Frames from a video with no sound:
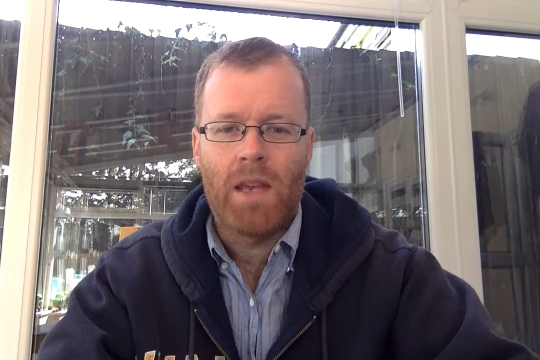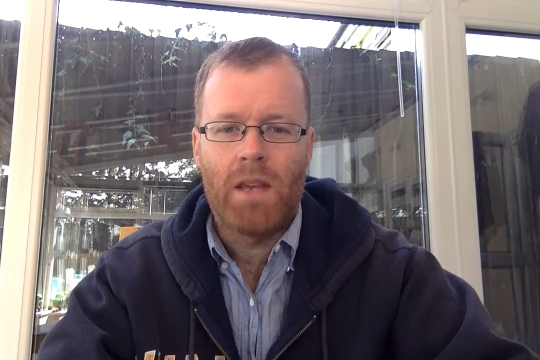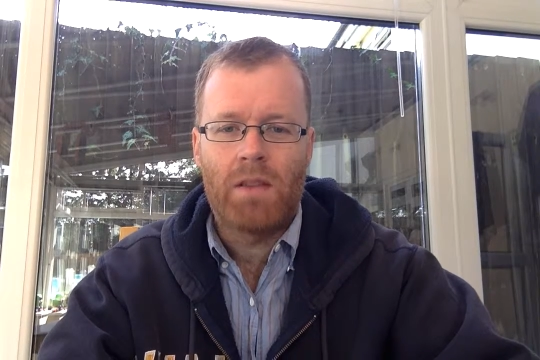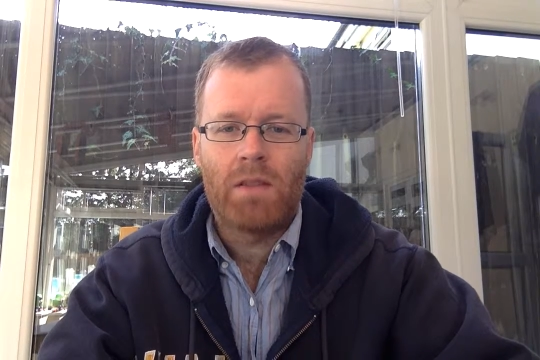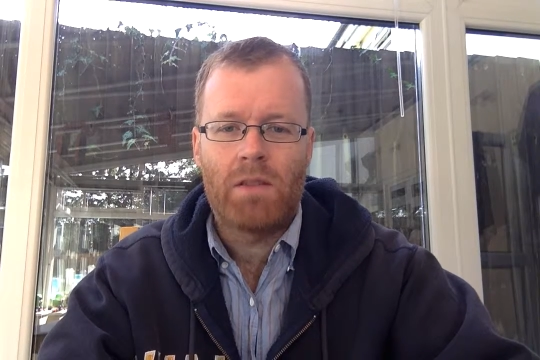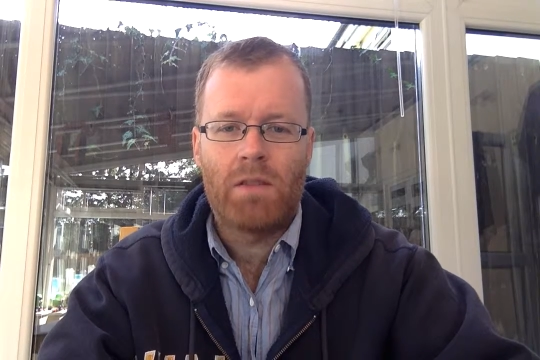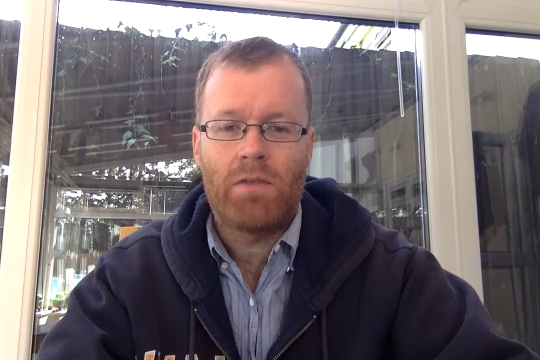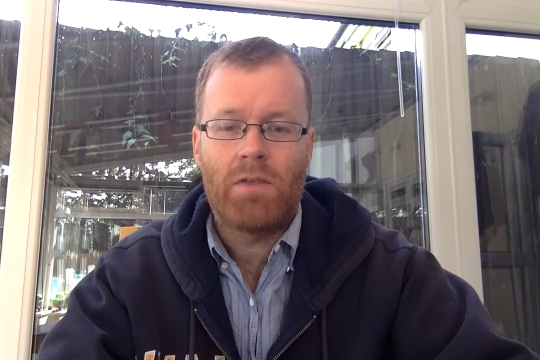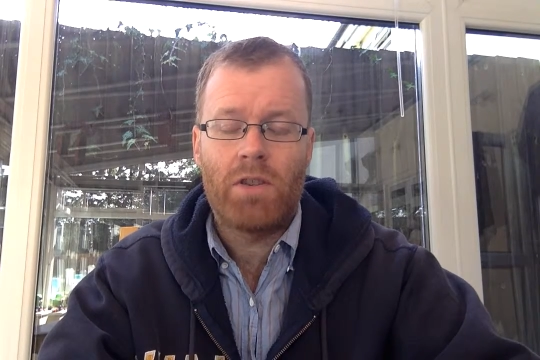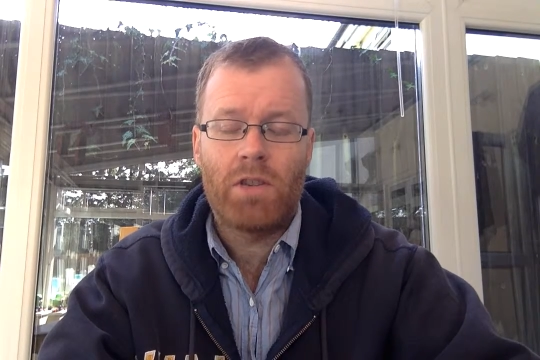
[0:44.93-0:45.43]

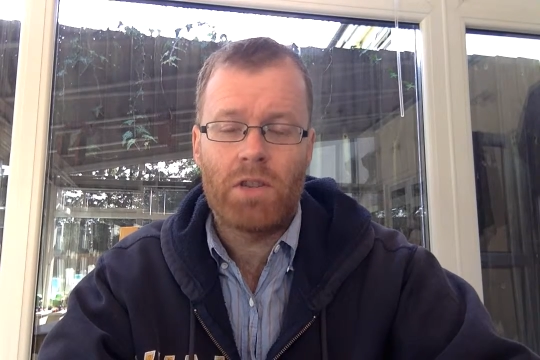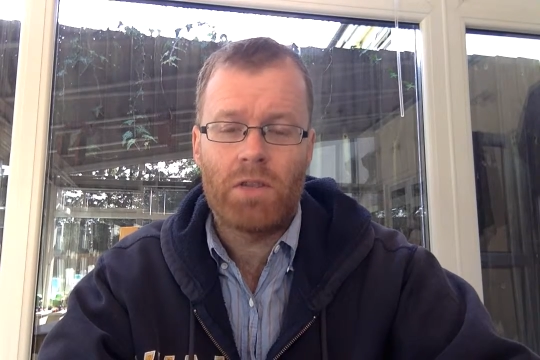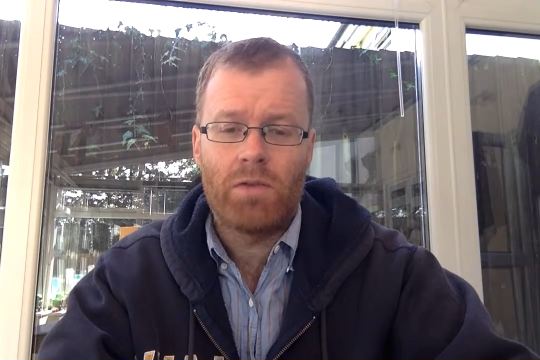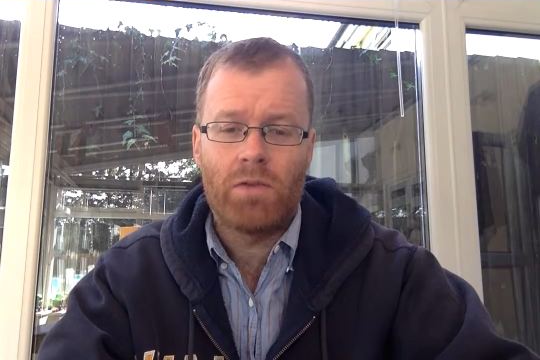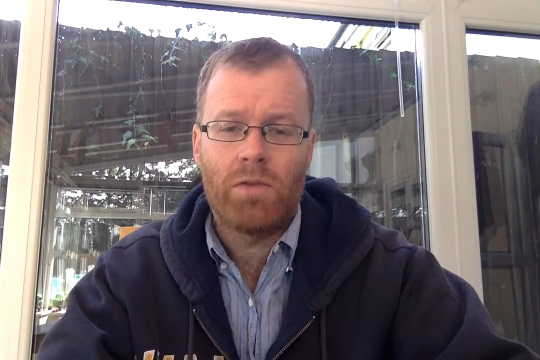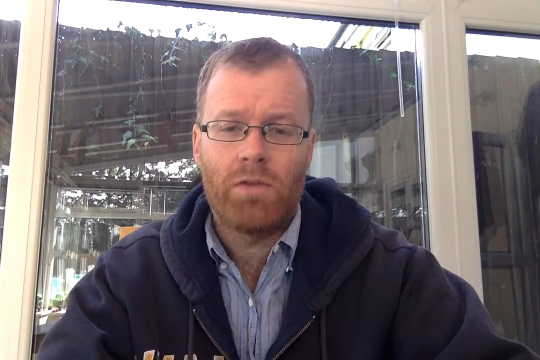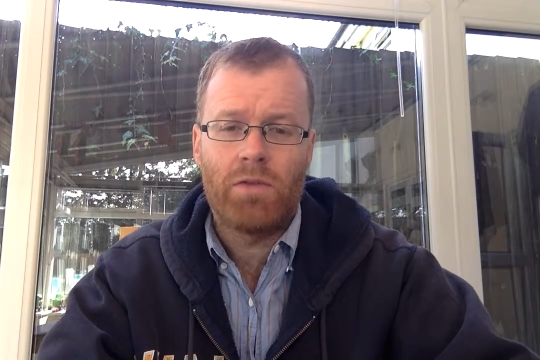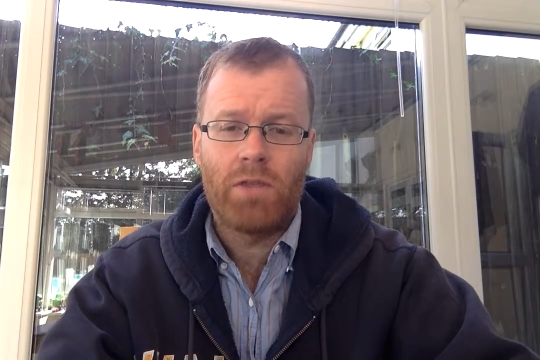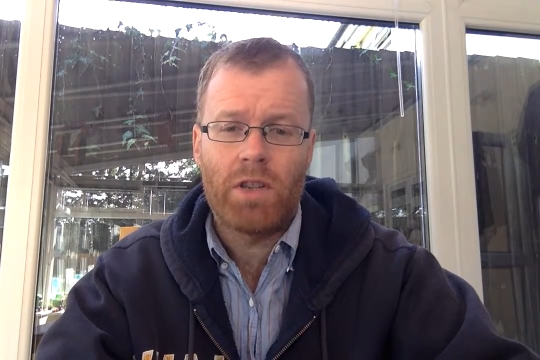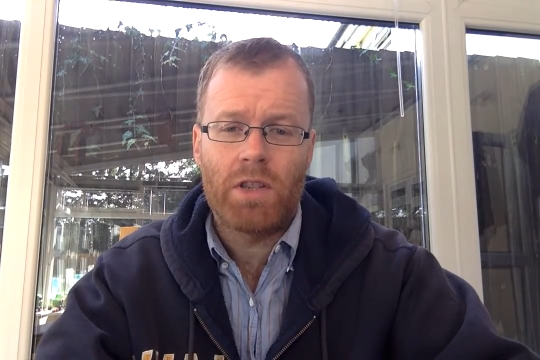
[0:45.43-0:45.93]
So first of
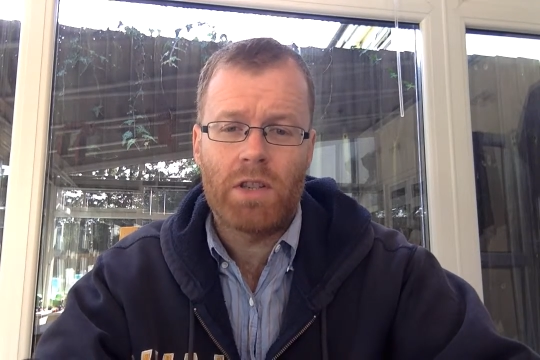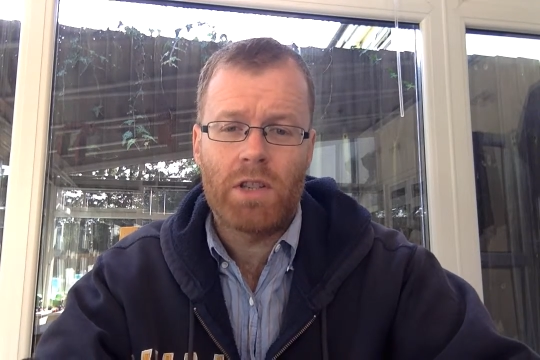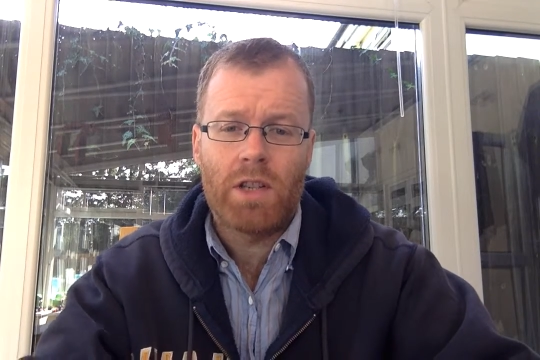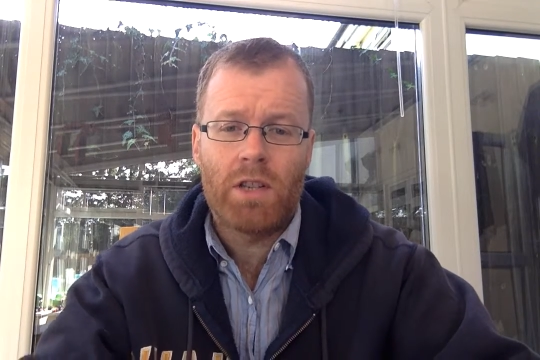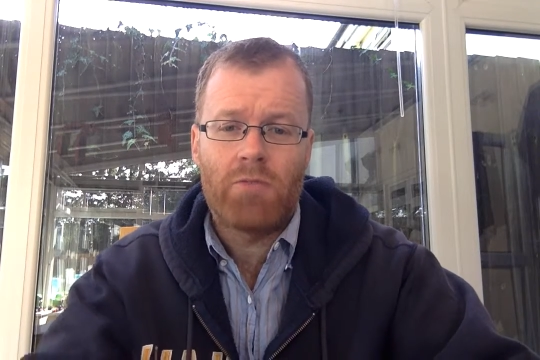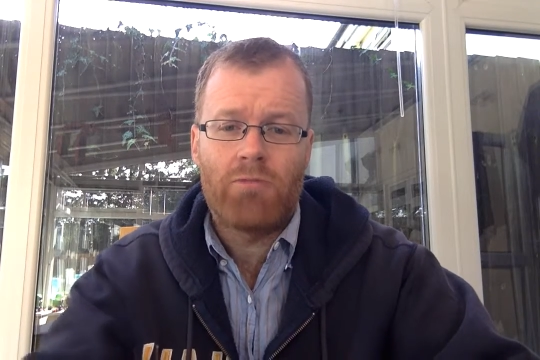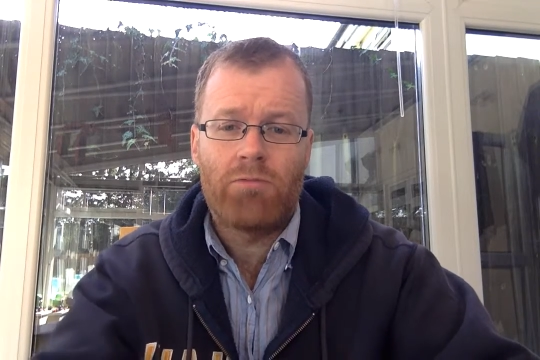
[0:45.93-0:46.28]
all, first thing,